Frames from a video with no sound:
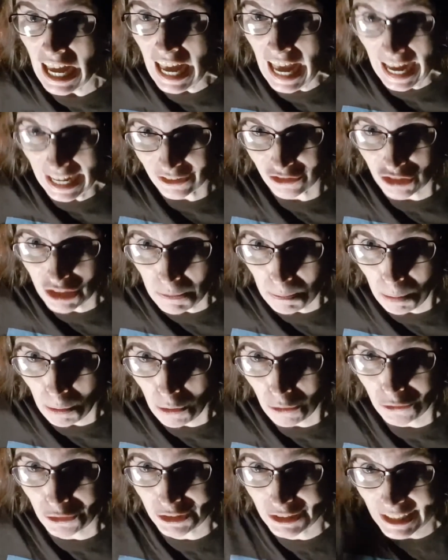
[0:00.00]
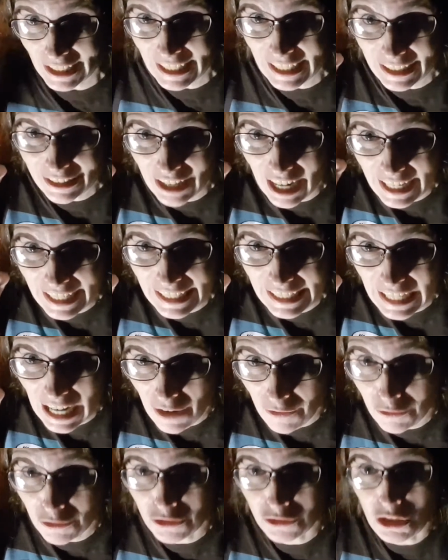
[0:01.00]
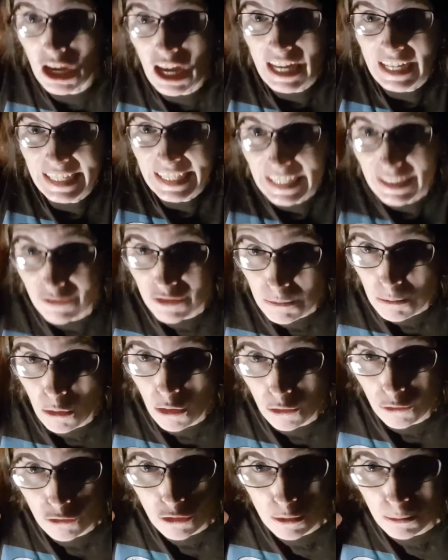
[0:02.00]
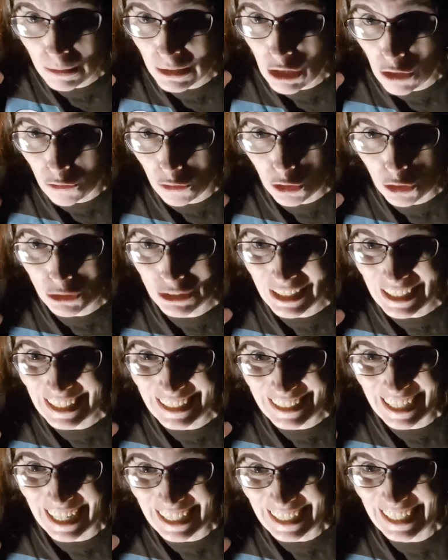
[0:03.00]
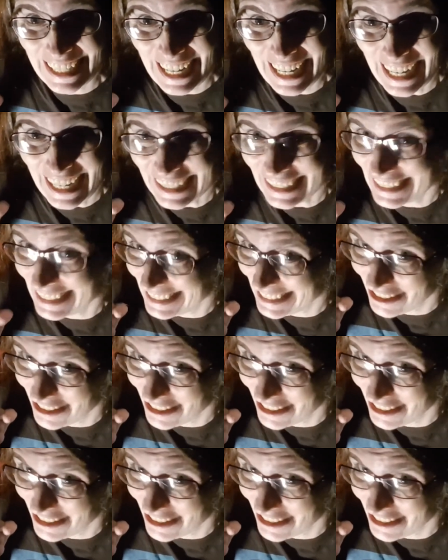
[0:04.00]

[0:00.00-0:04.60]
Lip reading: and she pulled the teeny tiny covers even more firmly over her teeny tiny head,